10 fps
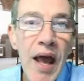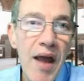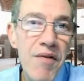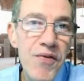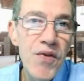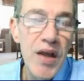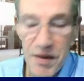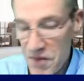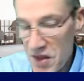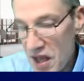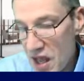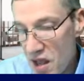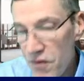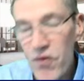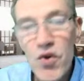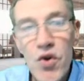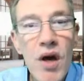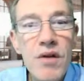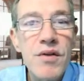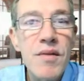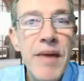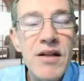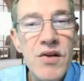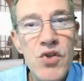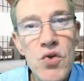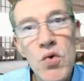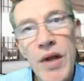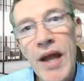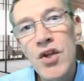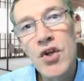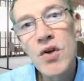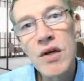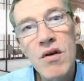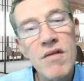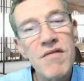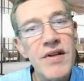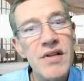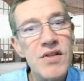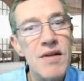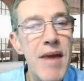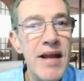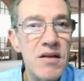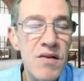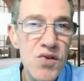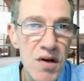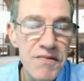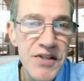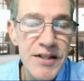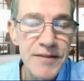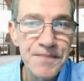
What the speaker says: go to the maintenance court and you could convince the maintenance officer